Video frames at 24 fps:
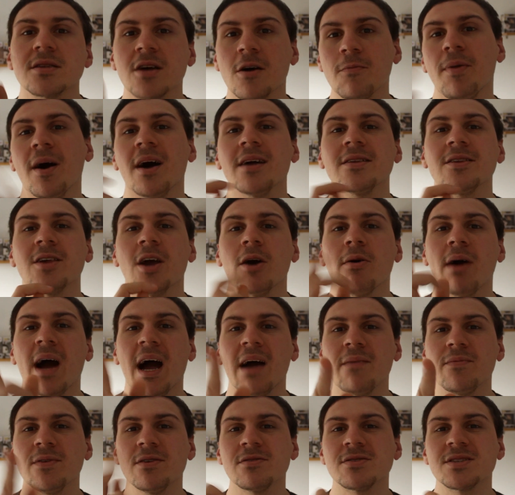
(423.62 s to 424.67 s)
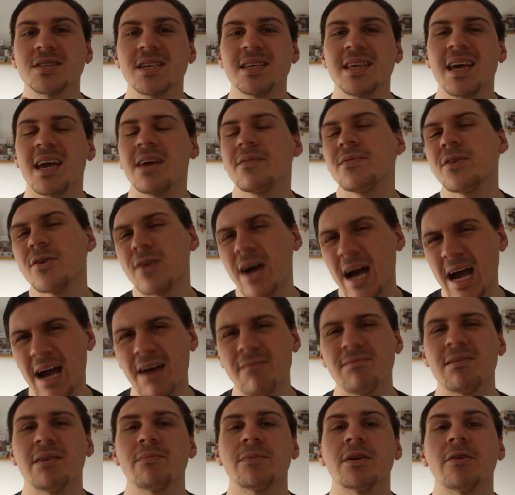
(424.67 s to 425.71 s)
So Ponyo, have you seen it? If you
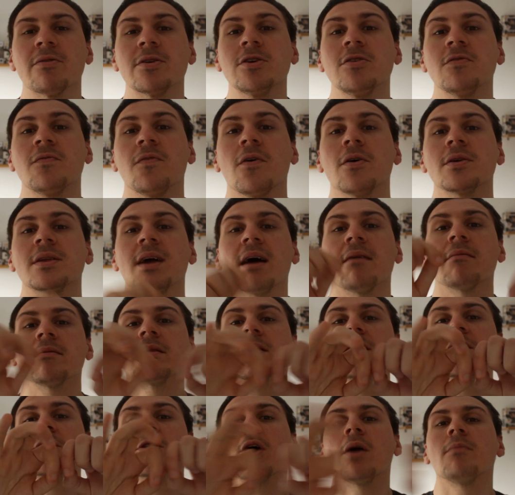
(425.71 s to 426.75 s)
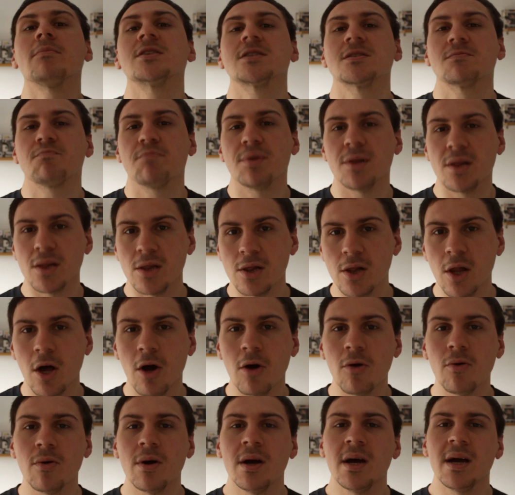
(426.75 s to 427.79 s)
have, let me know what you thought down in the comments
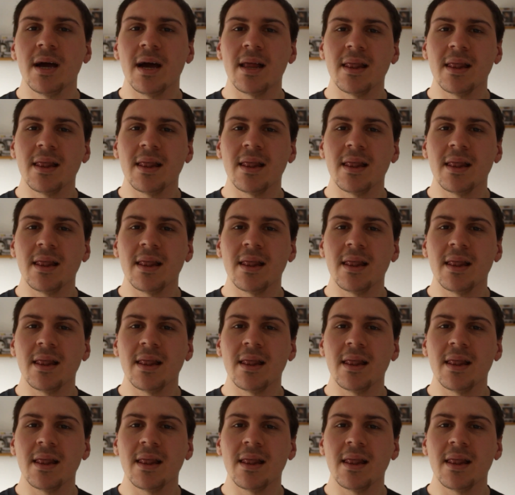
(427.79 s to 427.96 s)
below.